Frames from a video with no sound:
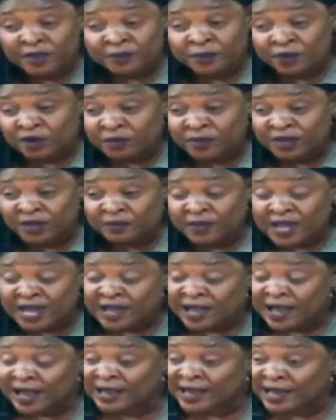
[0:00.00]
a problem,
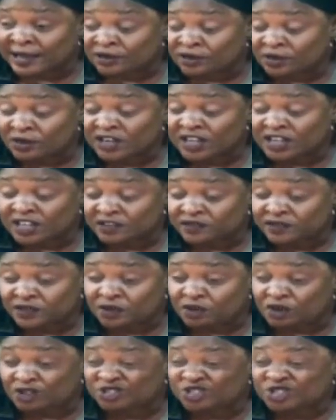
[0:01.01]
I can only give you
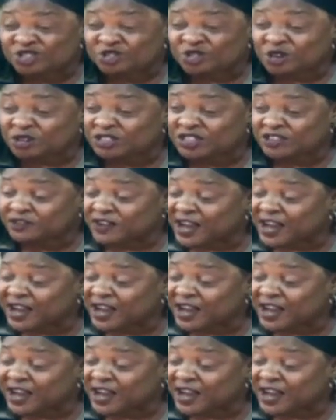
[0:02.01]
constructive